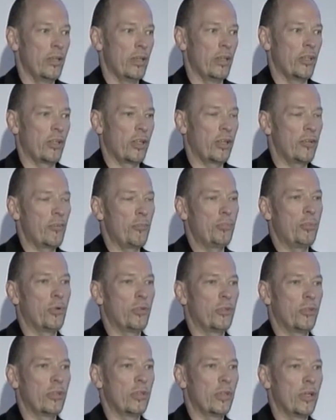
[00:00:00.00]
and
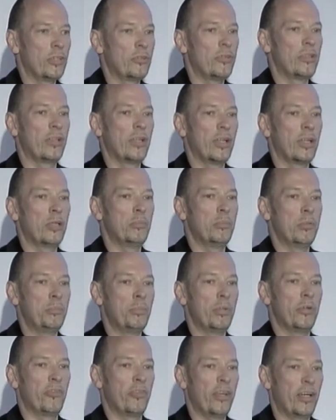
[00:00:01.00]
transporting 100
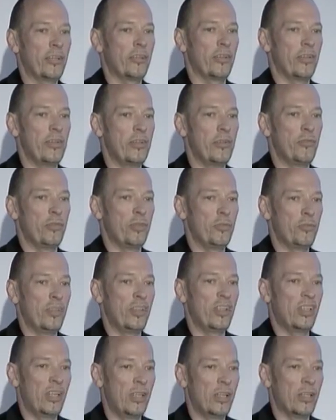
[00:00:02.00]
gigabit per second in the
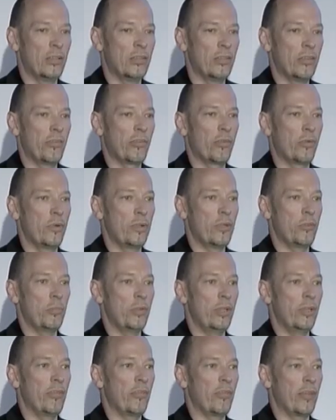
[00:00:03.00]
50 gigahertz grid
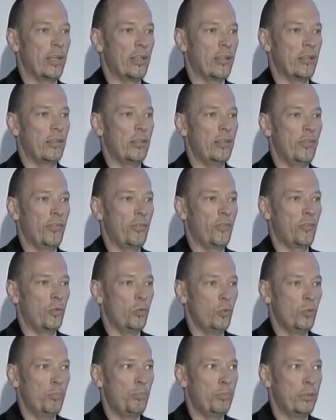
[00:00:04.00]
means at least
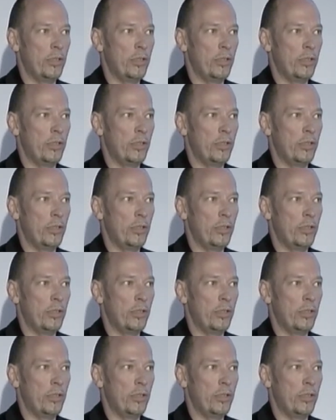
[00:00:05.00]
2